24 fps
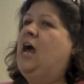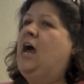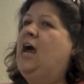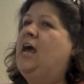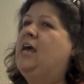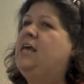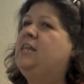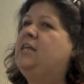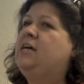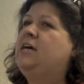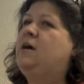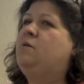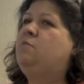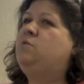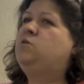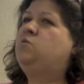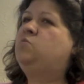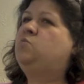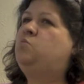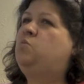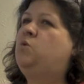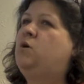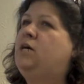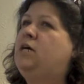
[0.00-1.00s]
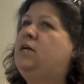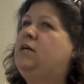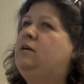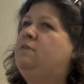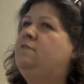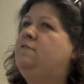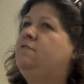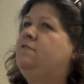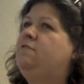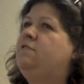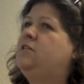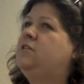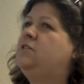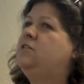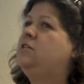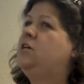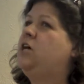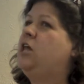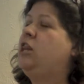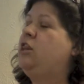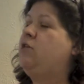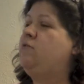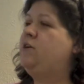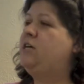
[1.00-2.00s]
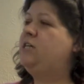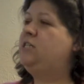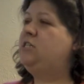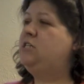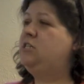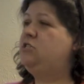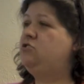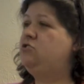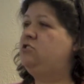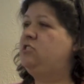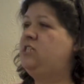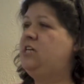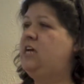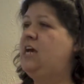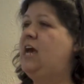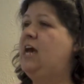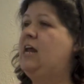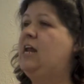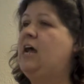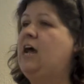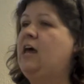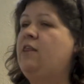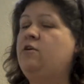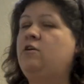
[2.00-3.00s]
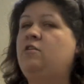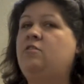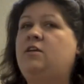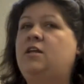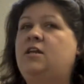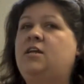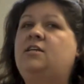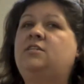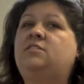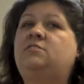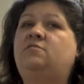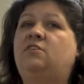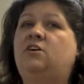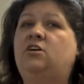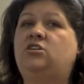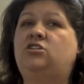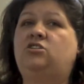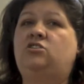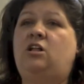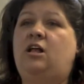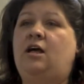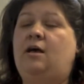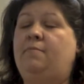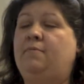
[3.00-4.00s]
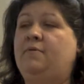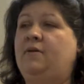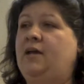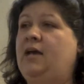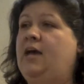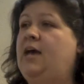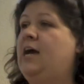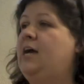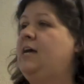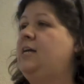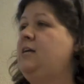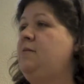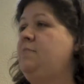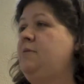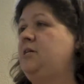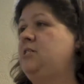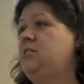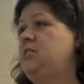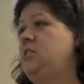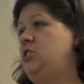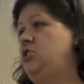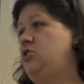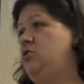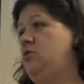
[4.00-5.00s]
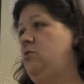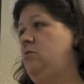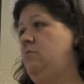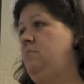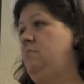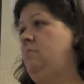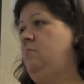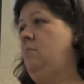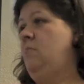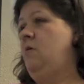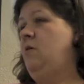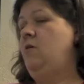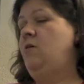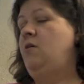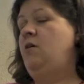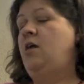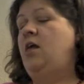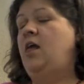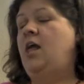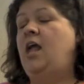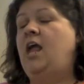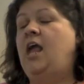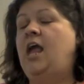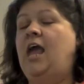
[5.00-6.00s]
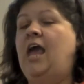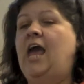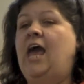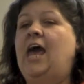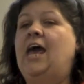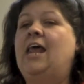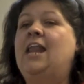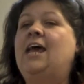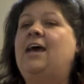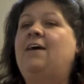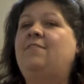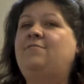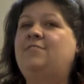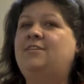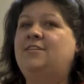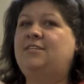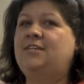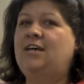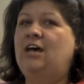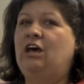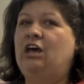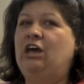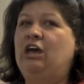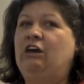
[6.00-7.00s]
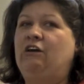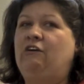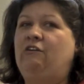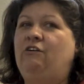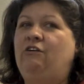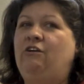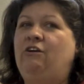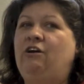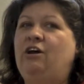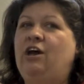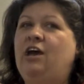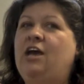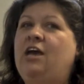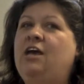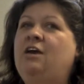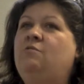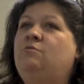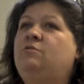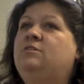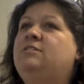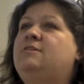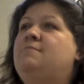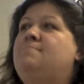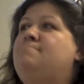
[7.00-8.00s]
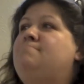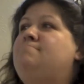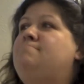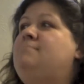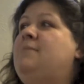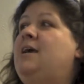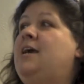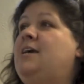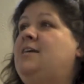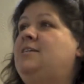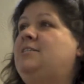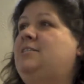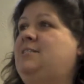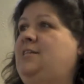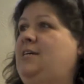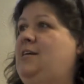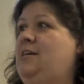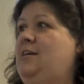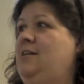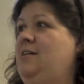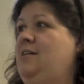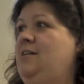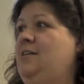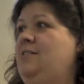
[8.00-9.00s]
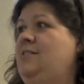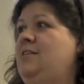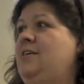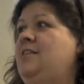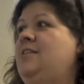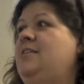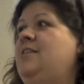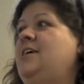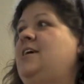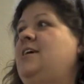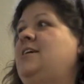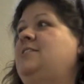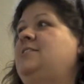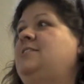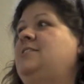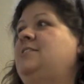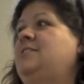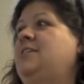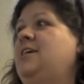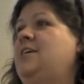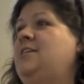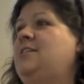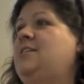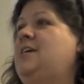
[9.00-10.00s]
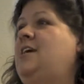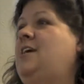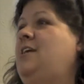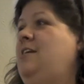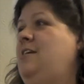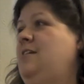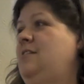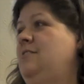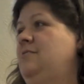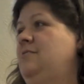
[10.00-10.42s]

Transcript: I think I was one of 3 teachers he had other than his functional academic teacher. And I have to tell you, it was amazing the things this kid did.